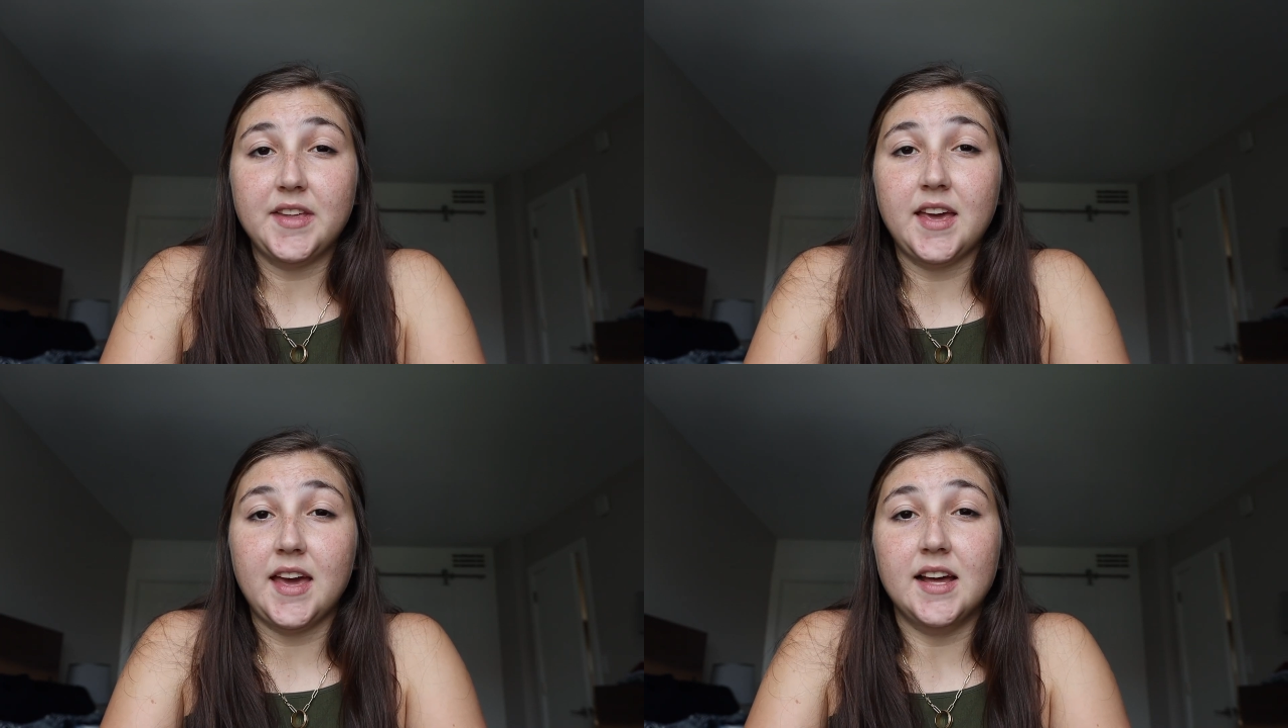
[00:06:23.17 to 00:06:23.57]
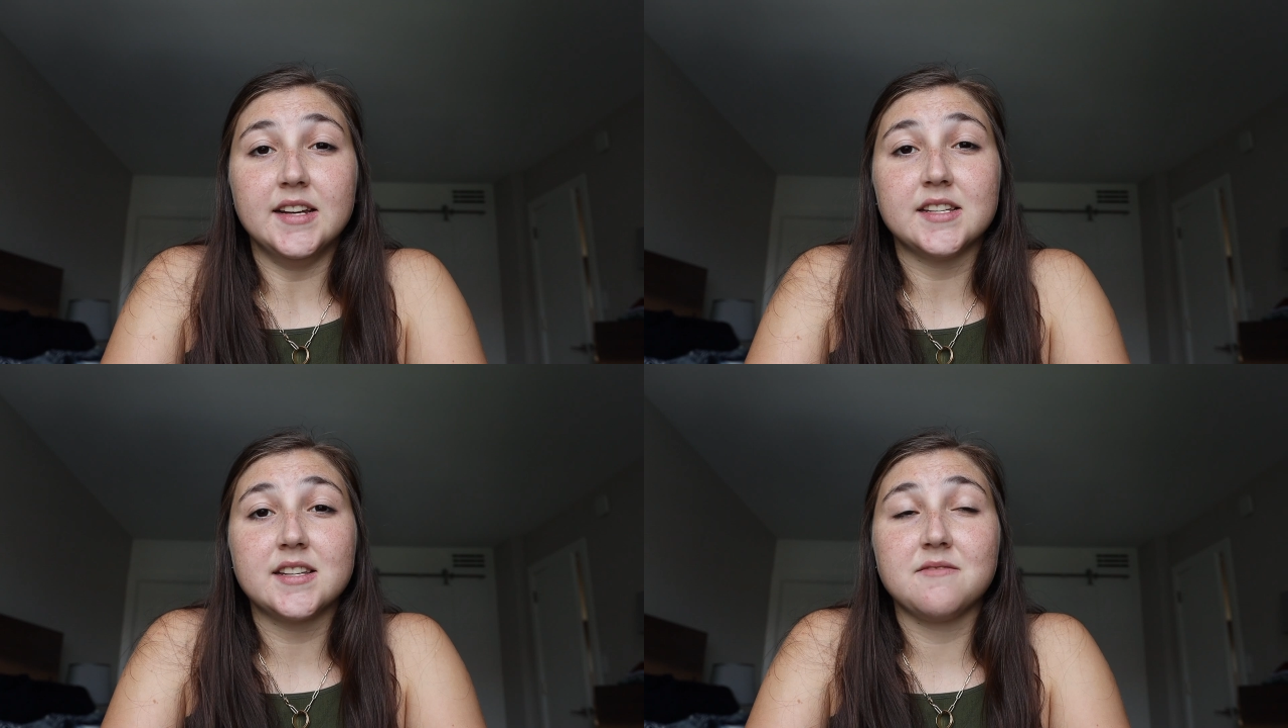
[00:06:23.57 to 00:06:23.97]

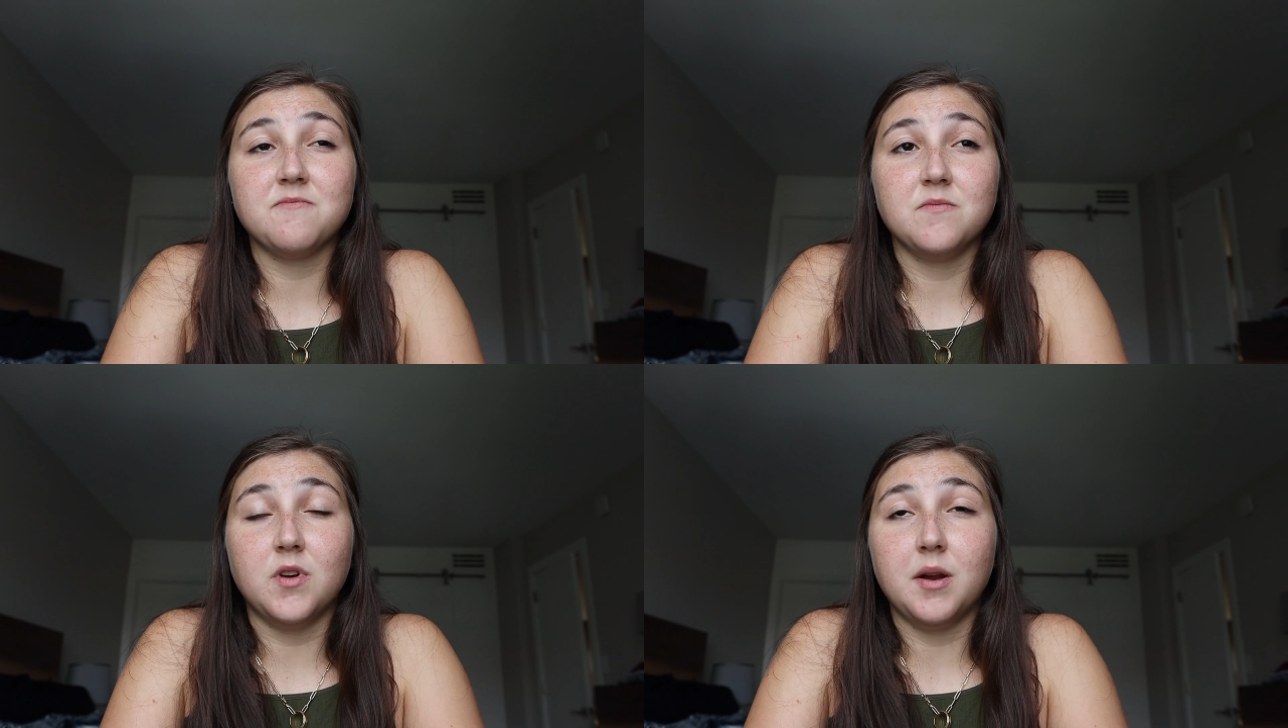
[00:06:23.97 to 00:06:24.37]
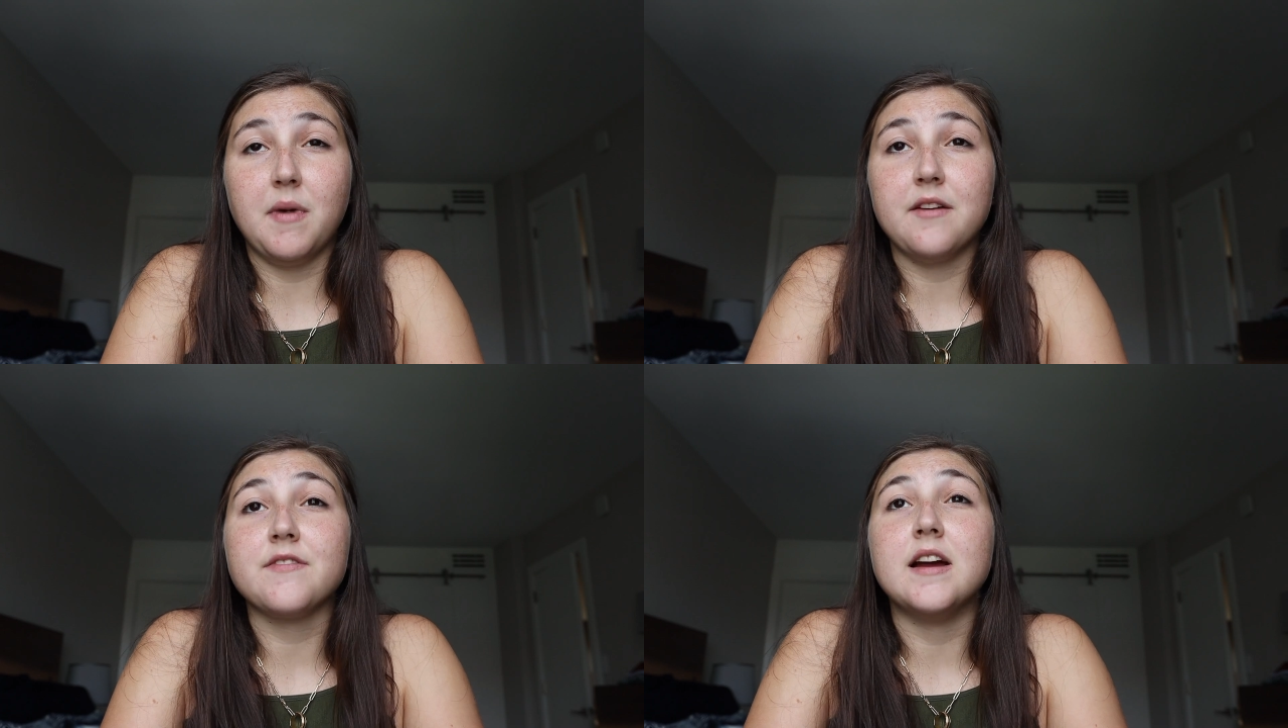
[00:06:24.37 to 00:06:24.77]
and one of
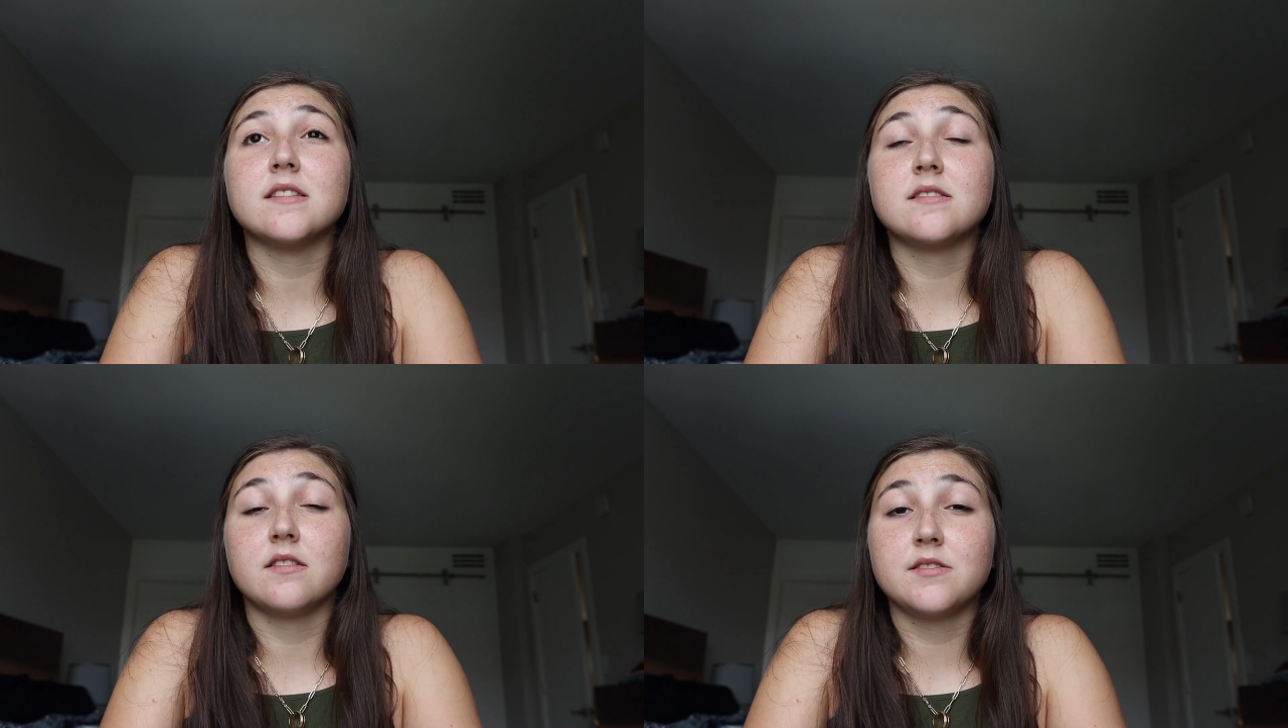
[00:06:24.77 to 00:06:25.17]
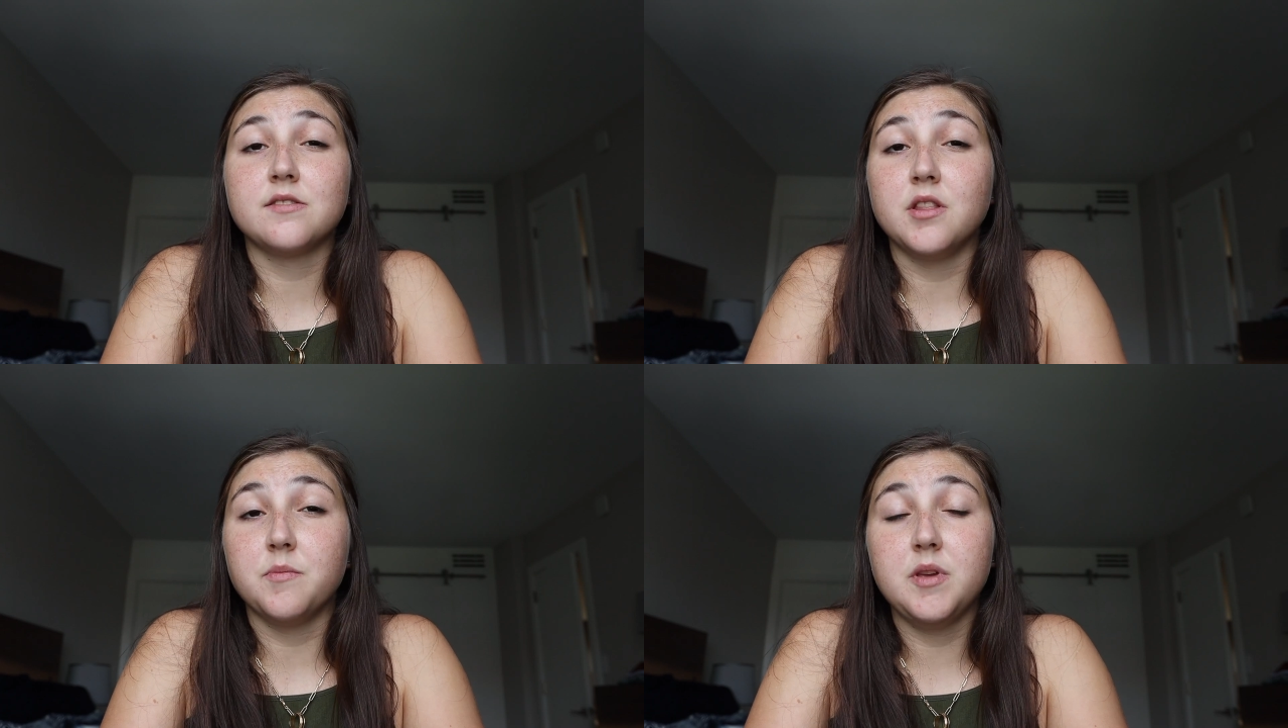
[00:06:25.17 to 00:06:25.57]
my friends looked
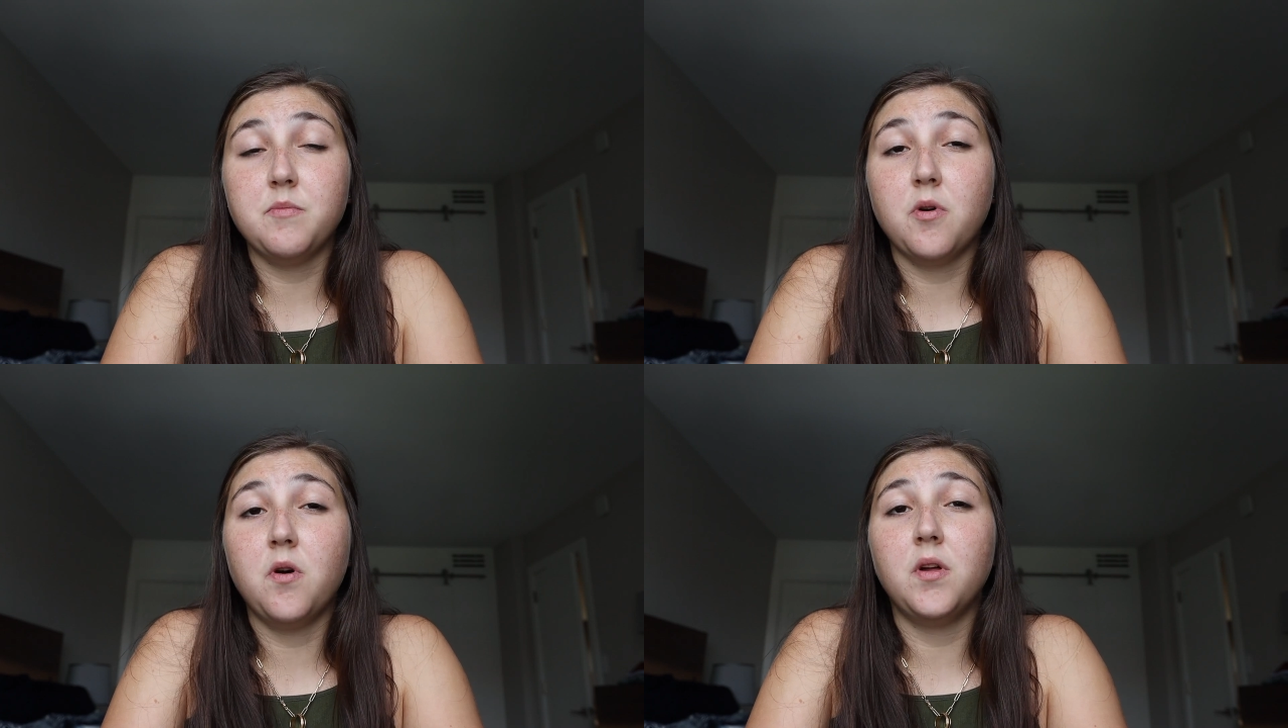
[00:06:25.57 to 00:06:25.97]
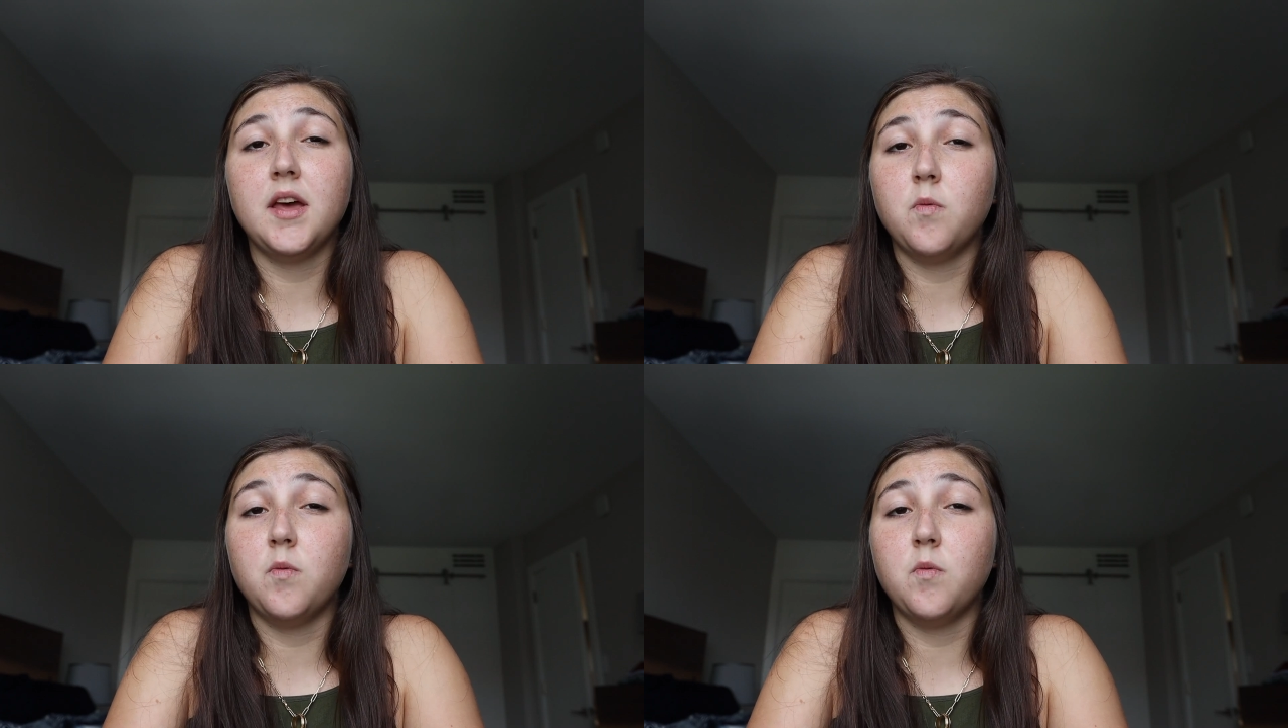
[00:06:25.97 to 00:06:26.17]
through the peephole.